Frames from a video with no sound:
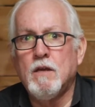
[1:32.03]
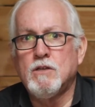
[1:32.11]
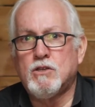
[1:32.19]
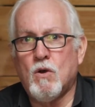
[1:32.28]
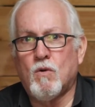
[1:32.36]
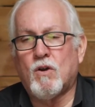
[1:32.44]

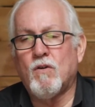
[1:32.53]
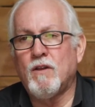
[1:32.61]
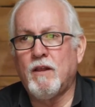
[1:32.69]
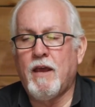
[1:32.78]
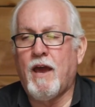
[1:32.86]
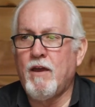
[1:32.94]
So
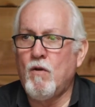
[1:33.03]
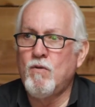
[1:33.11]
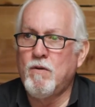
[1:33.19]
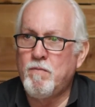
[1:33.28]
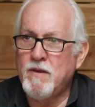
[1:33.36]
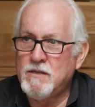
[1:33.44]
currently I
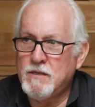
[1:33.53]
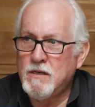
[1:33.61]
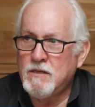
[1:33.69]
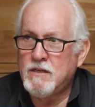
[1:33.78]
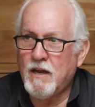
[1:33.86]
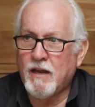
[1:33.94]
own a
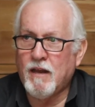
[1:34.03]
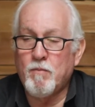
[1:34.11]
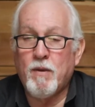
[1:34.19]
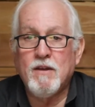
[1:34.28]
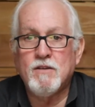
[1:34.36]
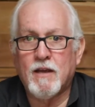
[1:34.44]
business and I get a
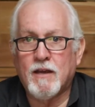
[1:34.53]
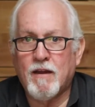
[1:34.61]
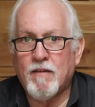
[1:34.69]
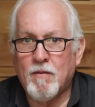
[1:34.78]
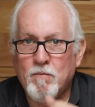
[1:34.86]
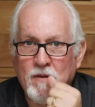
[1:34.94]
paycheck
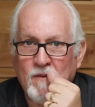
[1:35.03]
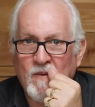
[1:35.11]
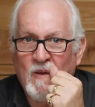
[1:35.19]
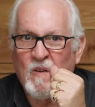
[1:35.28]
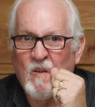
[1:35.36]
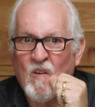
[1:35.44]
out of that
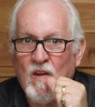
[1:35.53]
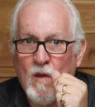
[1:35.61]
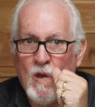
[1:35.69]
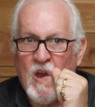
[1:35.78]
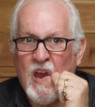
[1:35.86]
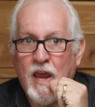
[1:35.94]
business,
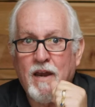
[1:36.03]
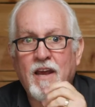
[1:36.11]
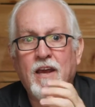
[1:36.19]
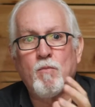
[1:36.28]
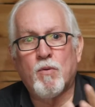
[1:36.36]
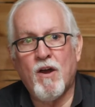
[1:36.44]
and I
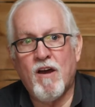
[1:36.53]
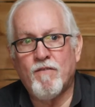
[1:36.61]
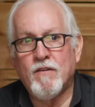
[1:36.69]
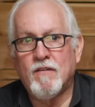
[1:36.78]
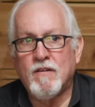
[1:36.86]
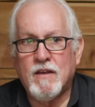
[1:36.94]
get
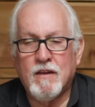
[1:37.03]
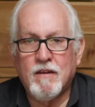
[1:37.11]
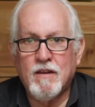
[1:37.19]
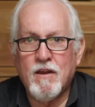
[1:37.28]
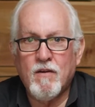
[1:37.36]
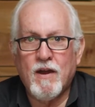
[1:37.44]
profits at the end
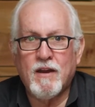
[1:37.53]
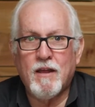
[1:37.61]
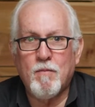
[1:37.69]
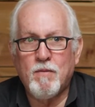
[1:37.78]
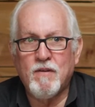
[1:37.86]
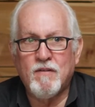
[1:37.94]
of the year out of
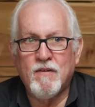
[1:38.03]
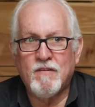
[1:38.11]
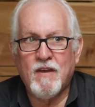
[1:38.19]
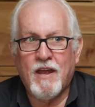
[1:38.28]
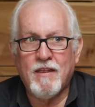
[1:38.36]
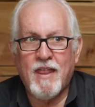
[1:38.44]
that
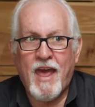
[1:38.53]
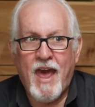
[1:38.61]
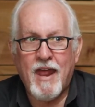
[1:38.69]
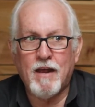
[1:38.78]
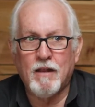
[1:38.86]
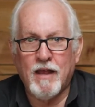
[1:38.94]
business, and
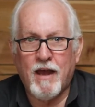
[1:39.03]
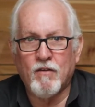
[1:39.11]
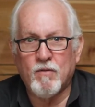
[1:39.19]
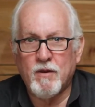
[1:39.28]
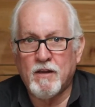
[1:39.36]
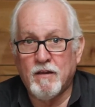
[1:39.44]
that
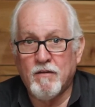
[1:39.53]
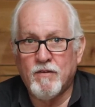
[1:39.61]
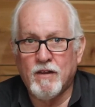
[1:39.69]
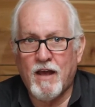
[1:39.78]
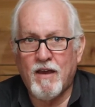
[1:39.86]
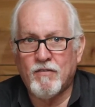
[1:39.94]
allows me to live
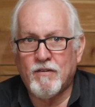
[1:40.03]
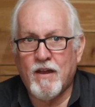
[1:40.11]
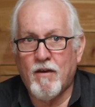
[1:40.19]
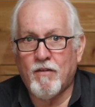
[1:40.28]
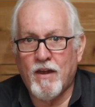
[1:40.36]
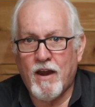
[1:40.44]
the
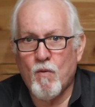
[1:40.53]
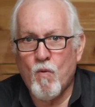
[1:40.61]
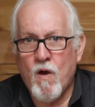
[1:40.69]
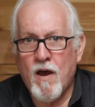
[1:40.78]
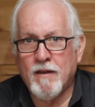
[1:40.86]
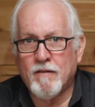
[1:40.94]
lifestyle that I
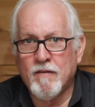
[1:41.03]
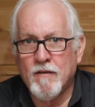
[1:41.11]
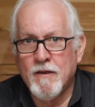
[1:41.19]
want.